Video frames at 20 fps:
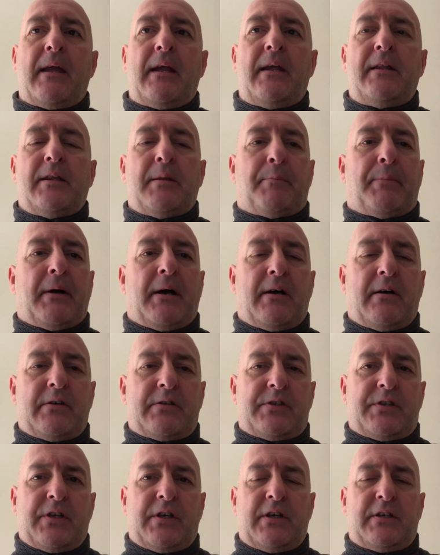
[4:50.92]
In the
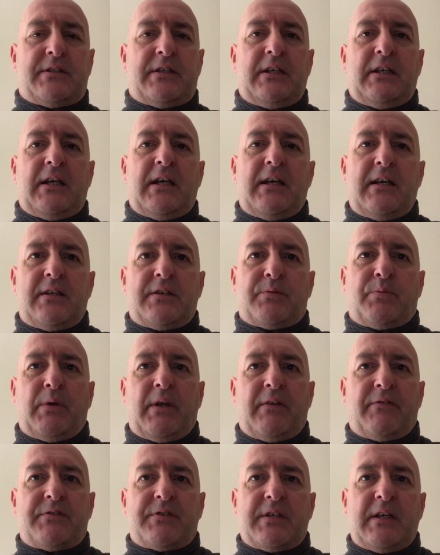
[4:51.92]
past 30 years,
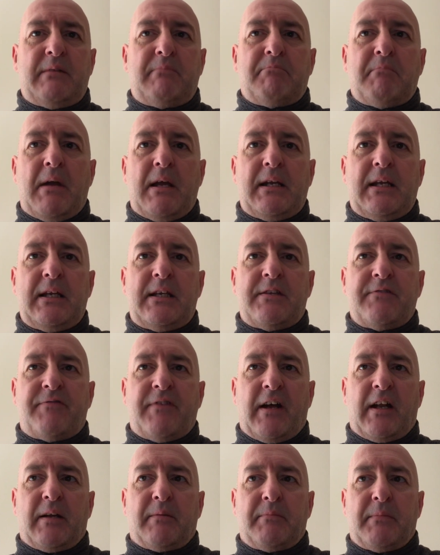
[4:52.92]
we have seen many
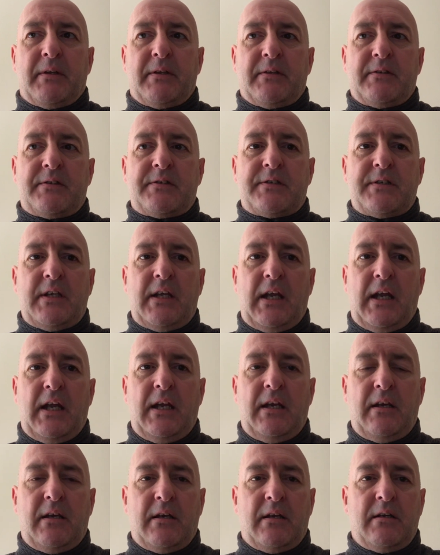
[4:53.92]
developments
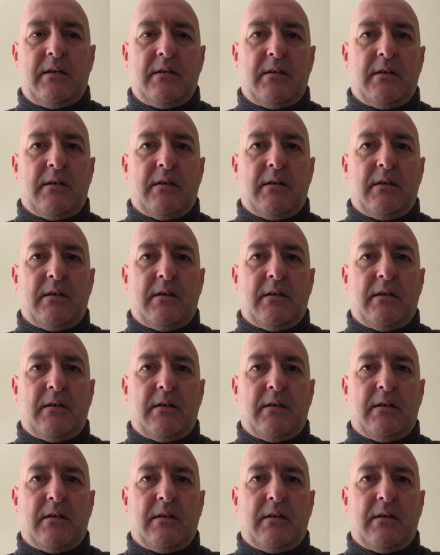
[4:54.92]
in